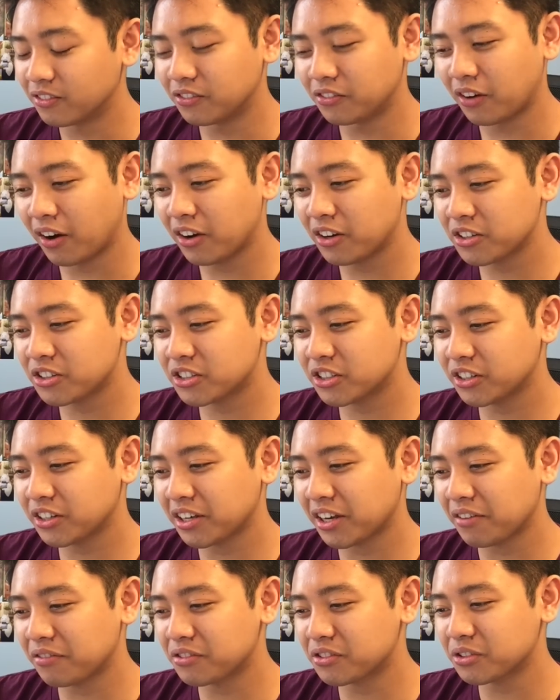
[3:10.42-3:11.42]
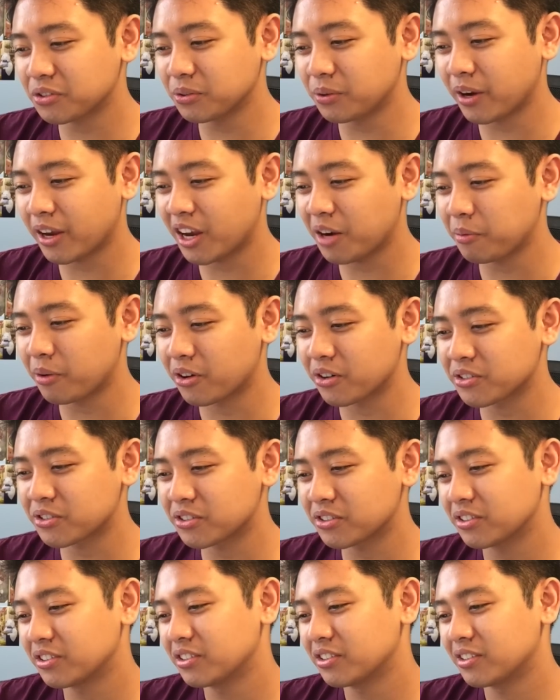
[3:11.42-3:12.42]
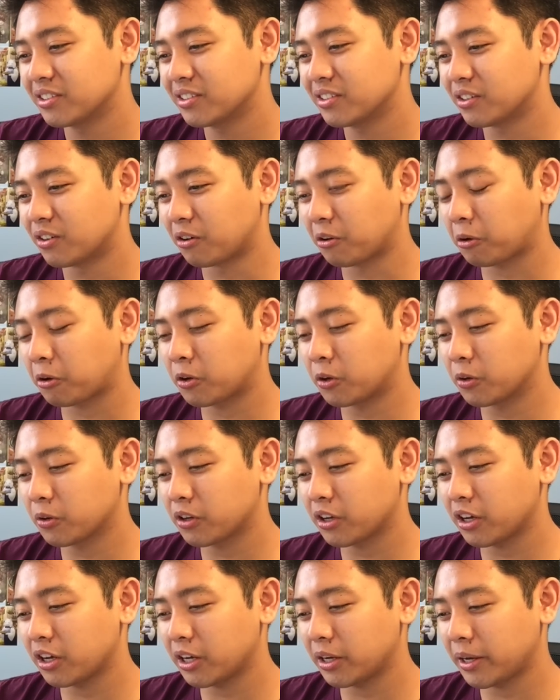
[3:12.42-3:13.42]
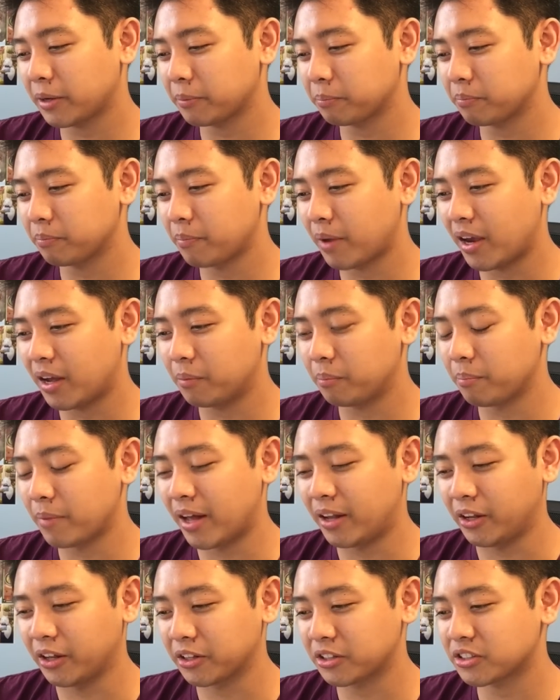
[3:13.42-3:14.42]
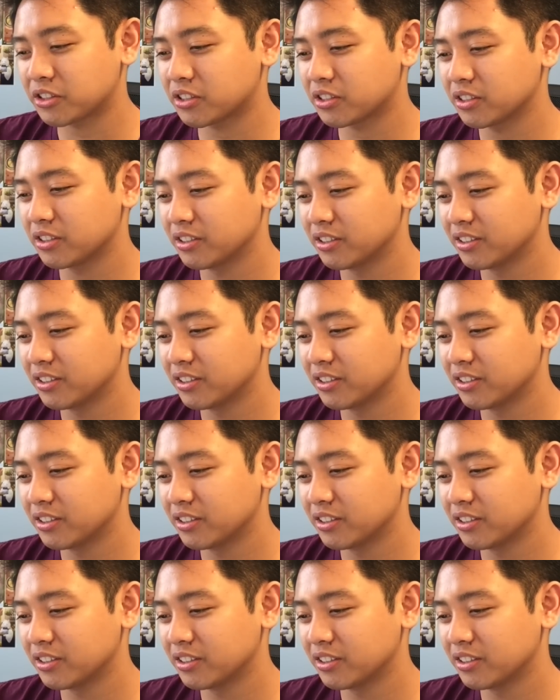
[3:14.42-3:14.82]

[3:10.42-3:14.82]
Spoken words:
Why does she have two hammers? Or croquet mallets?